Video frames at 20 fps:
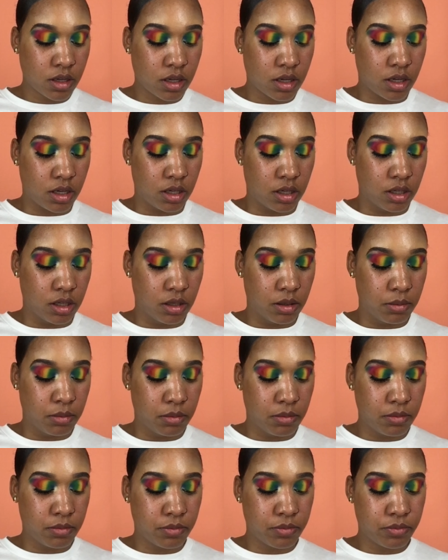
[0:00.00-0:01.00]
I'm
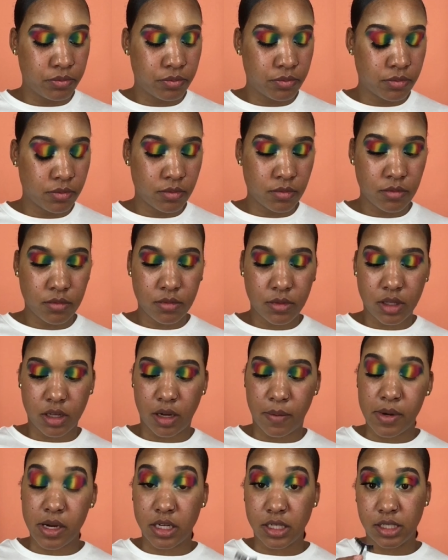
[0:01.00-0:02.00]

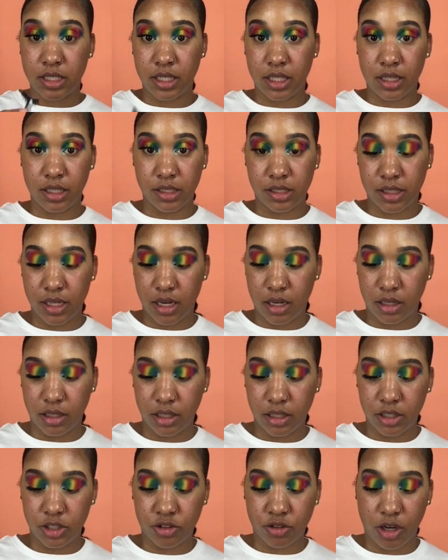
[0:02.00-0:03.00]
gonna sit this down, let
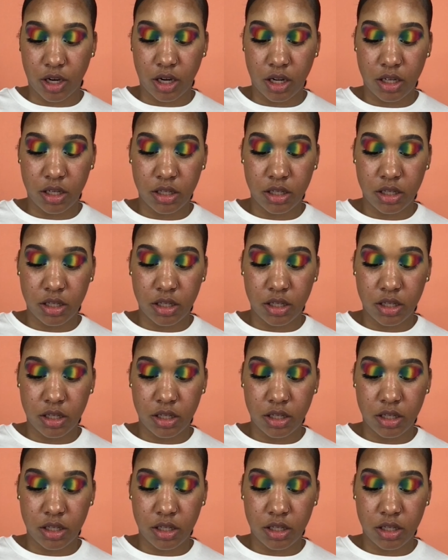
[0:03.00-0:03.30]
it dry.